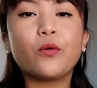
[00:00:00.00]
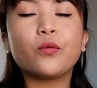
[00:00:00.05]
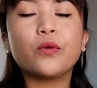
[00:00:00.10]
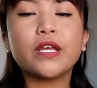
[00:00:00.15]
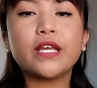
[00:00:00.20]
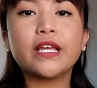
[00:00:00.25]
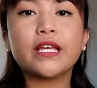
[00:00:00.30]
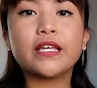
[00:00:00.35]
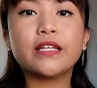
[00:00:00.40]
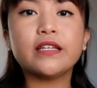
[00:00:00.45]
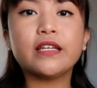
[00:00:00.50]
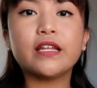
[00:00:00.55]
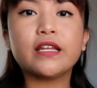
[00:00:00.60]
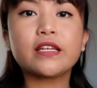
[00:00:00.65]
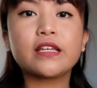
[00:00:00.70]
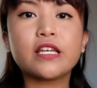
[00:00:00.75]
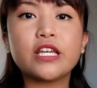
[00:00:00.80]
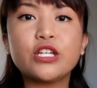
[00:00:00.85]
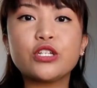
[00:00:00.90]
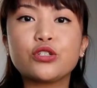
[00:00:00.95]
We can
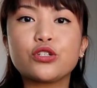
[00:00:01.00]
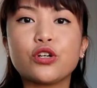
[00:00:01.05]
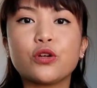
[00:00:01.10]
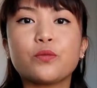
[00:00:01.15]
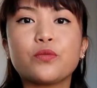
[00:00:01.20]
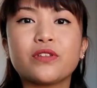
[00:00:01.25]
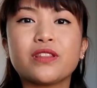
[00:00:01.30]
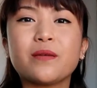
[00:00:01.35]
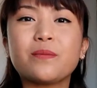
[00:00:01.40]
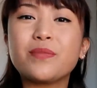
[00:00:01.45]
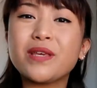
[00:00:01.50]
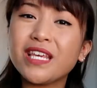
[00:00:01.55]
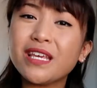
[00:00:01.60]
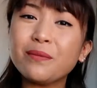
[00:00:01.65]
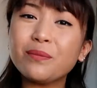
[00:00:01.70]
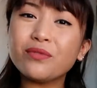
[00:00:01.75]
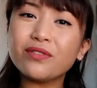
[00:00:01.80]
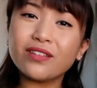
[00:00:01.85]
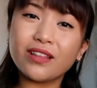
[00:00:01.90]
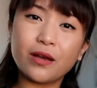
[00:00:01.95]
interpret the
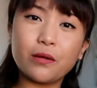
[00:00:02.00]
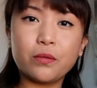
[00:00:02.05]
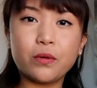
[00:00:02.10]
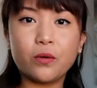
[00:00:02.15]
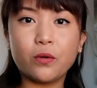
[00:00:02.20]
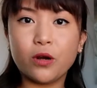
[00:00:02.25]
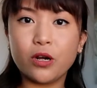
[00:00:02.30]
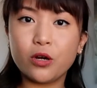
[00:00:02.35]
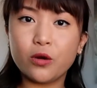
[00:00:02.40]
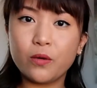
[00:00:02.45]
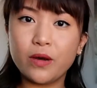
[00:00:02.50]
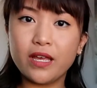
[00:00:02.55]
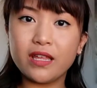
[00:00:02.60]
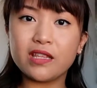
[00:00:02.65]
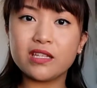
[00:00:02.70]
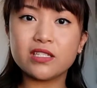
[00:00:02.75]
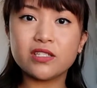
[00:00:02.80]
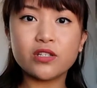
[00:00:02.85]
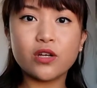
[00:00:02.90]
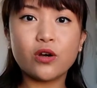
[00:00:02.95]
people that we work
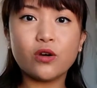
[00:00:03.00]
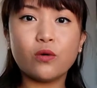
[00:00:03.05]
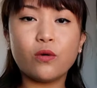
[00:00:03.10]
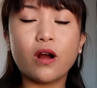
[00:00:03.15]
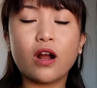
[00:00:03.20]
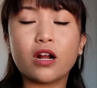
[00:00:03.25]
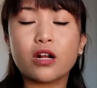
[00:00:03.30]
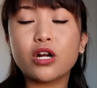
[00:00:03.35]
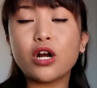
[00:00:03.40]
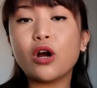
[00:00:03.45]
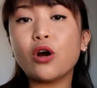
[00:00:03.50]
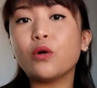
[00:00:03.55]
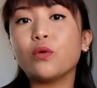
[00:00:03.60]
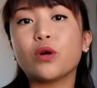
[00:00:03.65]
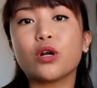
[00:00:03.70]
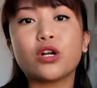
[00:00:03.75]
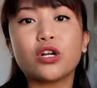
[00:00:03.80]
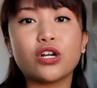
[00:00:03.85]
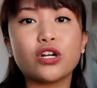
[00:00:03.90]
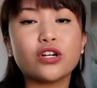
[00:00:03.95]
with. So, our
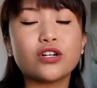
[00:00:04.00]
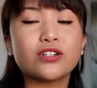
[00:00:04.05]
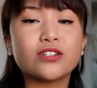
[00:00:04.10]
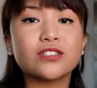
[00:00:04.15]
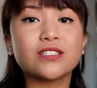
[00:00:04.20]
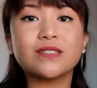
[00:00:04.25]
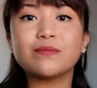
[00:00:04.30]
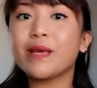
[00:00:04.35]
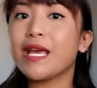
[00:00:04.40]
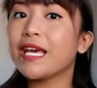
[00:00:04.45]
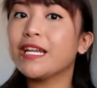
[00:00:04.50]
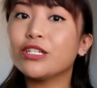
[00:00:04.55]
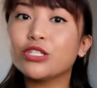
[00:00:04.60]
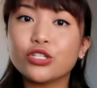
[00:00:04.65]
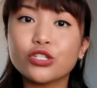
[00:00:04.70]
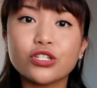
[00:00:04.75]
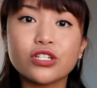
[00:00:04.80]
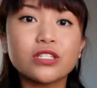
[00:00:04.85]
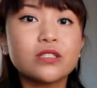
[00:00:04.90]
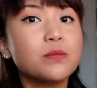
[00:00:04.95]
coworkers,
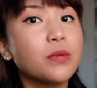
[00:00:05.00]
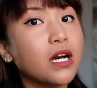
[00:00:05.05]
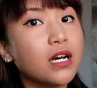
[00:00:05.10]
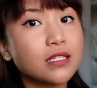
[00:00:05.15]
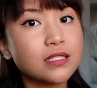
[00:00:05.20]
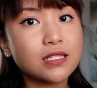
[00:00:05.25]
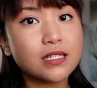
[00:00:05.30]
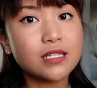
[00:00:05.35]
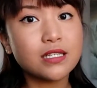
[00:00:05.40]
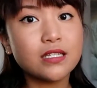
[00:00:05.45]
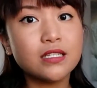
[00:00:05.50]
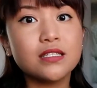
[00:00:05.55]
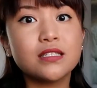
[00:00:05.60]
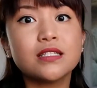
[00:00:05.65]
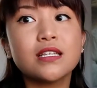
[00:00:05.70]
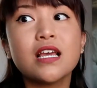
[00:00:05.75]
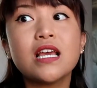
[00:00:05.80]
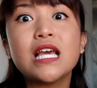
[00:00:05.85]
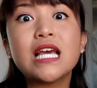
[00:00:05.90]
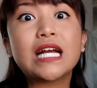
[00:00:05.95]
managers,
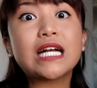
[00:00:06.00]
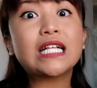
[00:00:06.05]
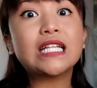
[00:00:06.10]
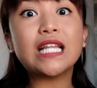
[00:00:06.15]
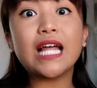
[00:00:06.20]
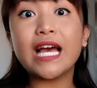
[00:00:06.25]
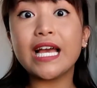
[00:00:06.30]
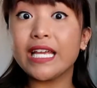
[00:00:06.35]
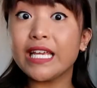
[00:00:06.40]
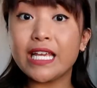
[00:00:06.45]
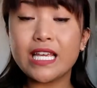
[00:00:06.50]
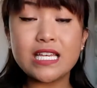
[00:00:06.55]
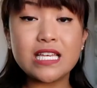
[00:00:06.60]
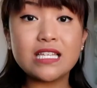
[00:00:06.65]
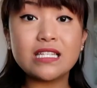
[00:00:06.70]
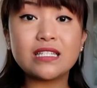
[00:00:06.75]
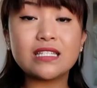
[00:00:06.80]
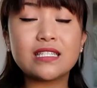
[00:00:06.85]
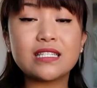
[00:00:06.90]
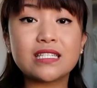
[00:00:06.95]
bosses,
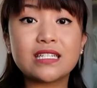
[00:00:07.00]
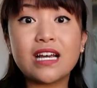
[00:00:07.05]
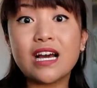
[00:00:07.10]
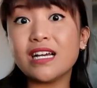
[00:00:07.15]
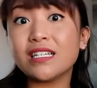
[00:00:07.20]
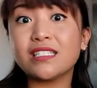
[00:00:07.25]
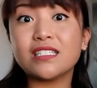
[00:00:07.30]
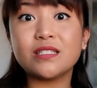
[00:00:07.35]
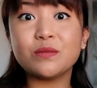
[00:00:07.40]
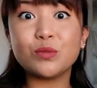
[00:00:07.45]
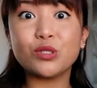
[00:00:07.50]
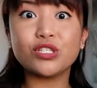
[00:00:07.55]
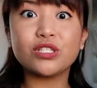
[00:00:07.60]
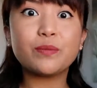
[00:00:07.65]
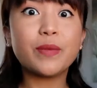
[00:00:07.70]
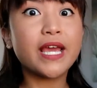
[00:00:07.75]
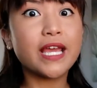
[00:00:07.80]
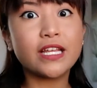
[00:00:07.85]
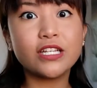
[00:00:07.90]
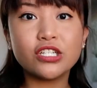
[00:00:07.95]
clients,
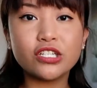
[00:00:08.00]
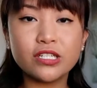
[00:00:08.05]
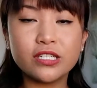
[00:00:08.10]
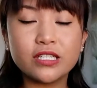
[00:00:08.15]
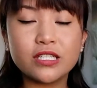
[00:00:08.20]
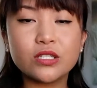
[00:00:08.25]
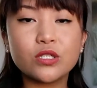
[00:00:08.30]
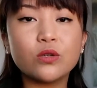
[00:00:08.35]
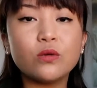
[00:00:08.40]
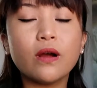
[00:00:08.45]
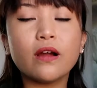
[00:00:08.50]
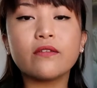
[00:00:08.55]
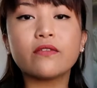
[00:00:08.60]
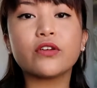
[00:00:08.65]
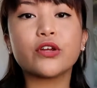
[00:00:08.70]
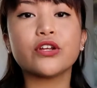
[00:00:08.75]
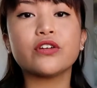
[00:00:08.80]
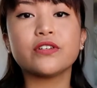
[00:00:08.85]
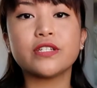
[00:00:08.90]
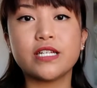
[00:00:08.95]
customers, patients,
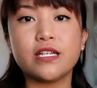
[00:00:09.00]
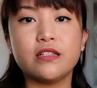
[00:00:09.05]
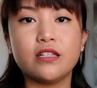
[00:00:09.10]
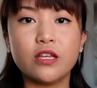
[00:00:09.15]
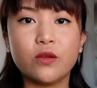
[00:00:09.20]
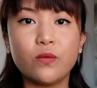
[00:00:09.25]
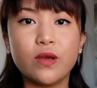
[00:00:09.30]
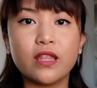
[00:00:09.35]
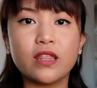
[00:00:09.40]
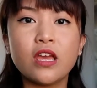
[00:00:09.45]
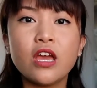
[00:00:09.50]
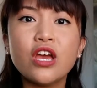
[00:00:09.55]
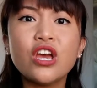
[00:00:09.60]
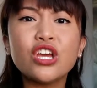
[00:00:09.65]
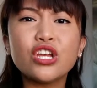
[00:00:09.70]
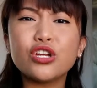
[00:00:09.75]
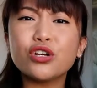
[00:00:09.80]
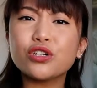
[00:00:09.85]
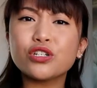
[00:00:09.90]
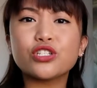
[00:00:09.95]
whoever you're dealing with,
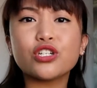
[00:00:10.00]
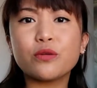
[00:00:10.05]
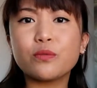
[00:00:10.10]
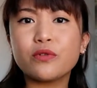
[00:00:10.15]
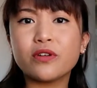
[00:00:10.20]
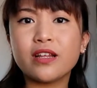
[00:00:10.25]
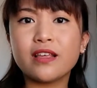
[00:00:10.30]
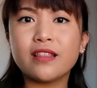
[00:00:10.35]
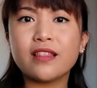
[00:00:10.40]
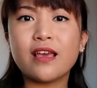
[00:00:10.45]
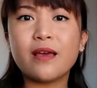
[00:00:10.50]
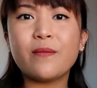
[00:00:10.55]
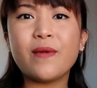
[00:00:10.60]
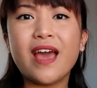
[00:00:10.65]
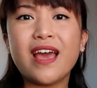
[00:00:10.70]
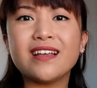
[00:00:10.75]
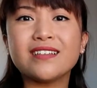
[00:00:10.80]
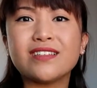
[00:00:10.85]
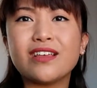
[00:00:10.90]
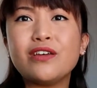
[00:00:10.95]
you're interpreting them
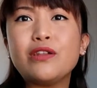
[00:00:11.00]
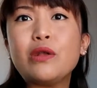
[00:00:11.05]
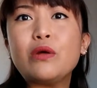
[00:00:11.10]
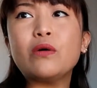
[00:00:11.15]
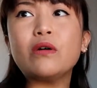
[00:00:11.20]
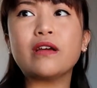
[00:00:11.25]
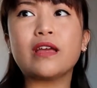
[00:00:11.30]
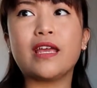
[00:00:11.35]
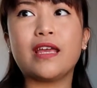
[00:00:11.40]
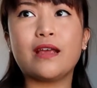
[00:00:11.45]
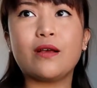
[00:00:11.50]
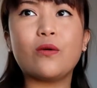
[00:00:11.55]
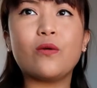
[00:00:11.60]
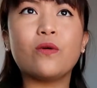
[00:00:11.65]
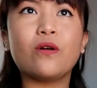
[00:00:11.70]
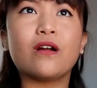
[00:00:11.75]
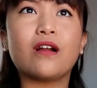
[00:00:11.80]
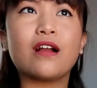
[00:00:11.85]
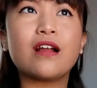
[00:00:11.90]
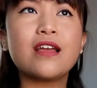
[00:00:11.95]
as annoying
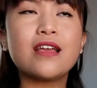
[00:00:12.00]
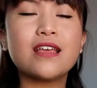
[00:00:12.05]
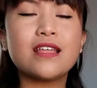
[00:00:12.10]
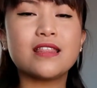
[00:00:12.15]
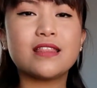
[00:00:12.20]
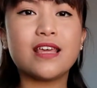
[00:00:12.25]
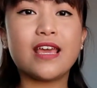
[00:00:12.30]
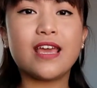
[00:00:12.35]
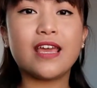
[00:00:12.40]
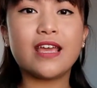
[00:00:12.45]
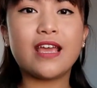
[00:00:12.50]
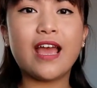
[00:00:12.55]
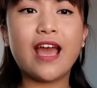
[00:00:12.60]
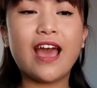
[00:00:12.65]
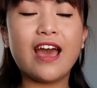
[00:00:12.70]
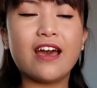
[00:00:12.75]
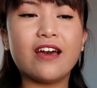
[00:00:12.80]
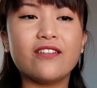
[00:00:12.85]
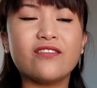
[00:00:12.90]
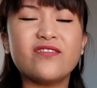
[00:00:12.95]
or they
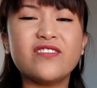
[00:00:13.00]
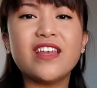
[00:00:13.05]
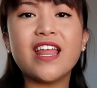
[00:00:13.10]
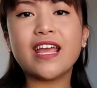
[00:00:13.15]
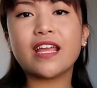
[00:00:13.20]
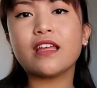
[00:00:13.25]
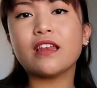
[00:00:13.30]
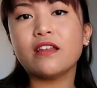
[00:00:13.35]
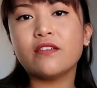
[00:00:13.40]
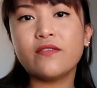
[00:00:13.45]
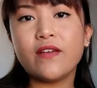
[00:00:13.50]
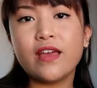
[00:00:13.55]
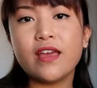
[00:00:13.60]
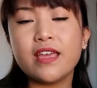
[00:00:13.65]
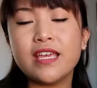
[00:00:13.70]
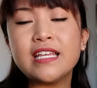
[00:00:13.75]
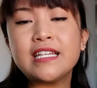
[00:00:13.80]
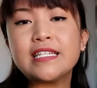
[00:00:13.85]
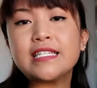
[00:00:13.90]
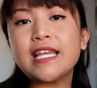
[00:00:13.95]
have negative
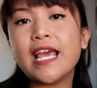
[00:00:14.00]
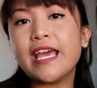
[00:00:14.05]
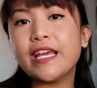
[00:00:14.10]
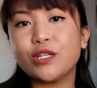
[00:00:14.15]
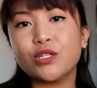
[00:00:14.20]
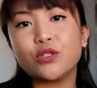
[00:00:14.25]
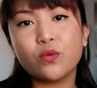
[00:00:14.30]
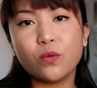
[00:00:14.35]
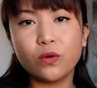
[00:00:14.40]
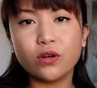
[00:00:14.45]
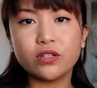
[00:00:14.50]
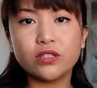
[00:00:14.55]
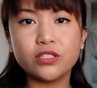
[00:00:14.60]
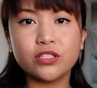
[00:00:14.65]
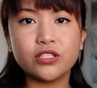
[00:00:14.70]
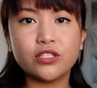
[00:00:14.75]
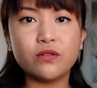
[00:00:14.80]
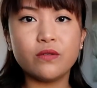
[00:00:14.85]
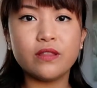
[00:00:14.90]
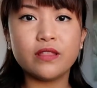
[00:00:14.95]
intent
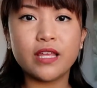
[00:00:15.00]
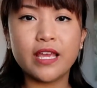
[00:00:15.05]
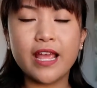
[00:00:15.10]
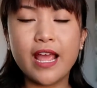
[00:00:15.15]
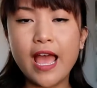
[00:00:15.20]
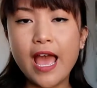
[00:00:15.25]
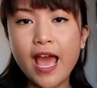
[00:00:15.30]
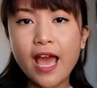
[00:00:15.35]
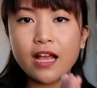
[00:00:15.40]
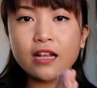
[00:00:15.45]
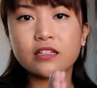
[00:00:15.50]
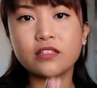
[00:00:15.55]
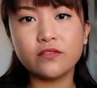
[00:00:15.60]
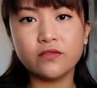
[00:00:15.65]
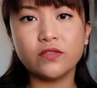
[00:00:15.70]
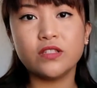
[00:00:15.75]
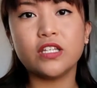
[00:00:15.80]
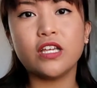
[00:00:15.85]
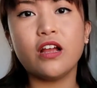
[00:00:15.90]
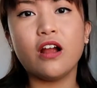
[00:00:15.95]
towards you and they
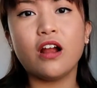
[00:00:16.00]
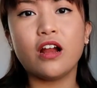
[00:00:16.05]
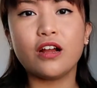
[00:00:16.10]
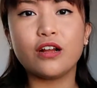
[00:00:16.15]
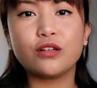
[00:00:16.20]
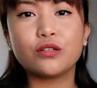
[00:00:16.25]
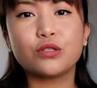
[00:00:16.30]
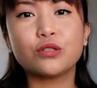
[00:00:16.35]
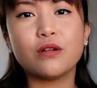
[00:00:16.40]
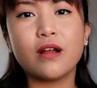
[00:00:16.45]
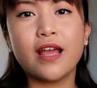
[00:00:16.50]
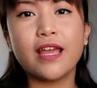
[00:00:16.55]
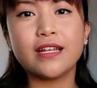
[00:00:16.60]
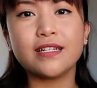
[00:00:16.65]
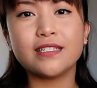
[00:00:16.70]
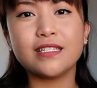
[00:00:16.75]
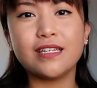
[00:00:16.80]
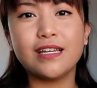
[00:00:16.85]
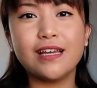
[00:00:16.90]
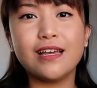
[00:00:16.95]
actively are
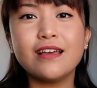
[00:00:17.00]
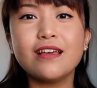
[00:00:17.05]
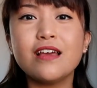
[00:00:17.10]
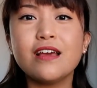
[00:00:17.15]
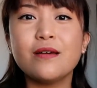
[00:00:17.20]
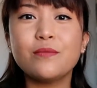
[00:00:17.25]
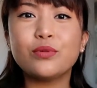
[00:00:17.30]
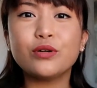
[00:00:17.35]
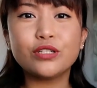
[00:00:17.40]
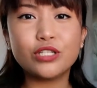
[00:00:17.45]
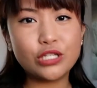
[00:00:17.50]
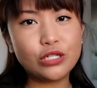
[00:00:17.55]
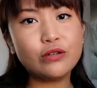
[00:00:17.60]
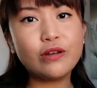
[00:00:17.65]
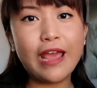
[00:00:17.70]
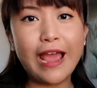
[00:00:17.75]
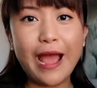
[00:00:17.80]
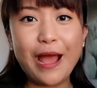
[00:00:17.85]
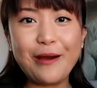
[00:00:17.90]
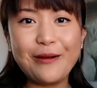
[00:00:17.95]
trying to put
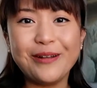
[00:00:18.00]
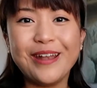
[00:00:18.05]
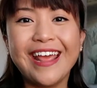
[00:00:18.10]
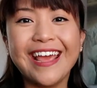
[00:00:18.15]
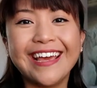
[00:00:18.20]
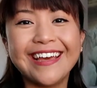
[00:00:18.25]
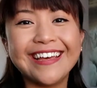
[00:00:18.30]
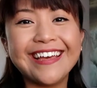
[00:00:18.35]
you down.